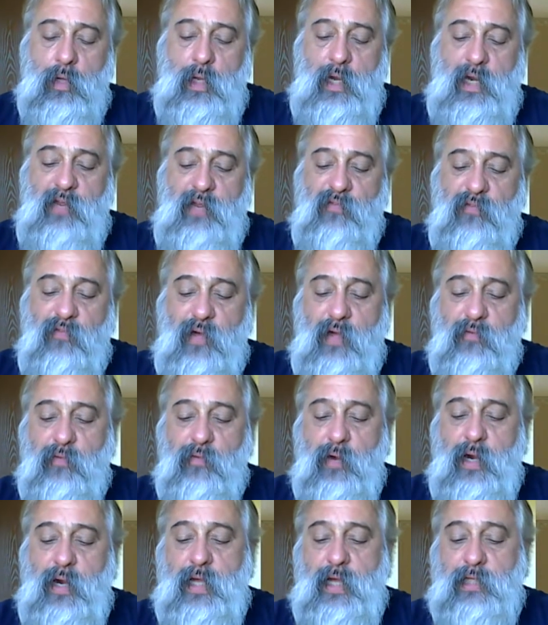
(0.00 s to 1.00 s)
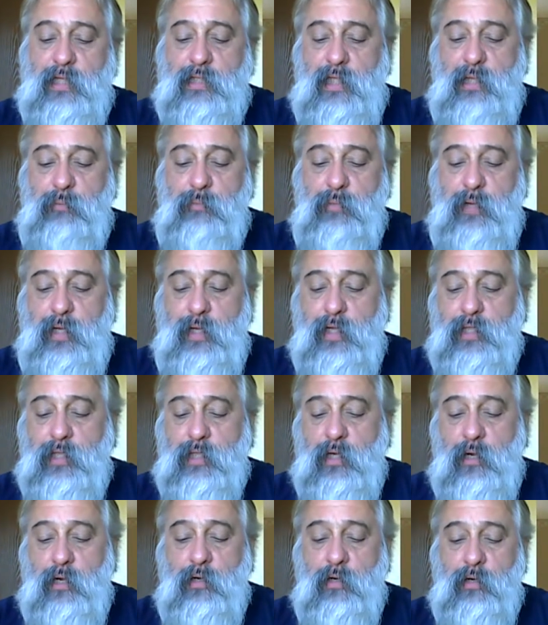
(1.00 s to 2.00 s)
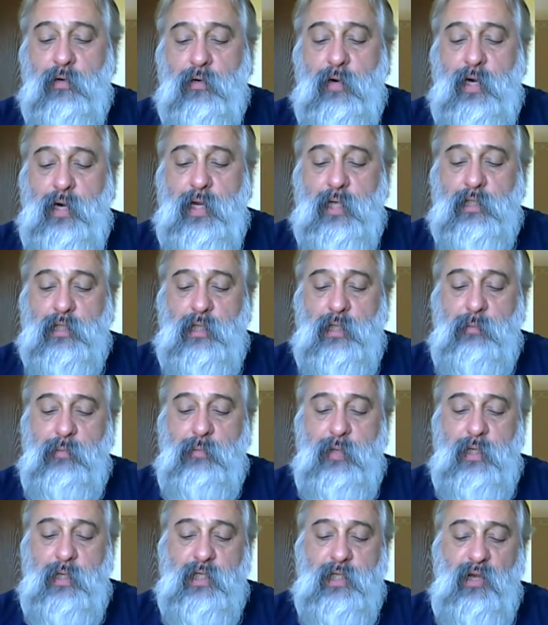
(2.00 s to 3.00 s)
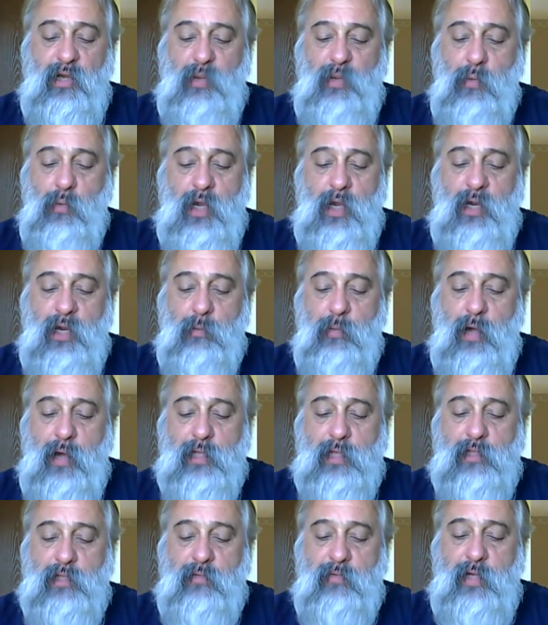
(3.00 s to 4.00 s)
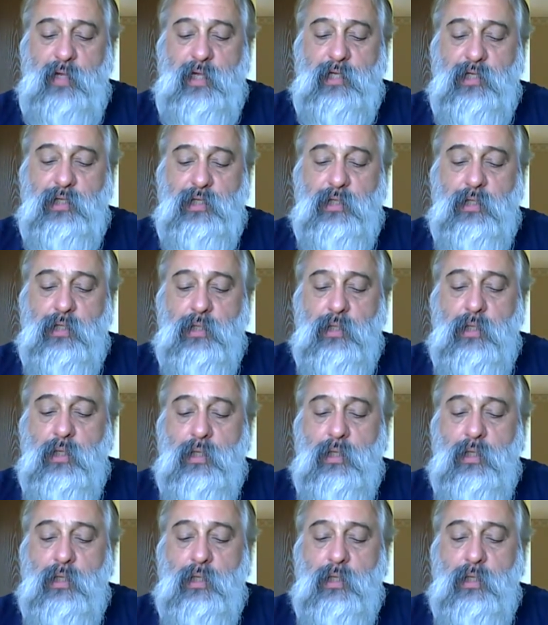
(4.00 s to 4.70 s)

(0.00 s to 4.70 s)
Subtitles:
85 grain XTPs and 100 grain XTPs. He only wanted a box of each.